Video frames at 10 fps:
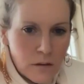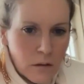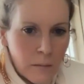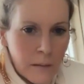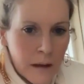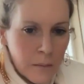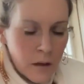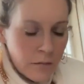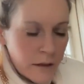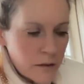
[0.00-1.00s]
Do you know what I mean? But I
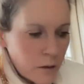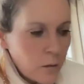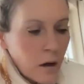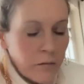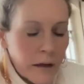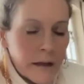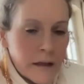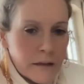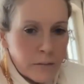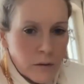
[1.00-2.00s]
really do. I really
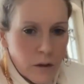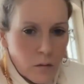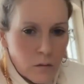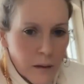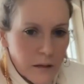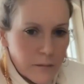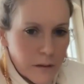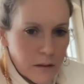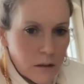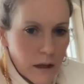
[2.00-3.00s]
need everyone to hold space for
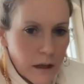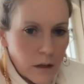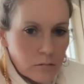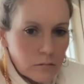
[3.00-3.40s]
me today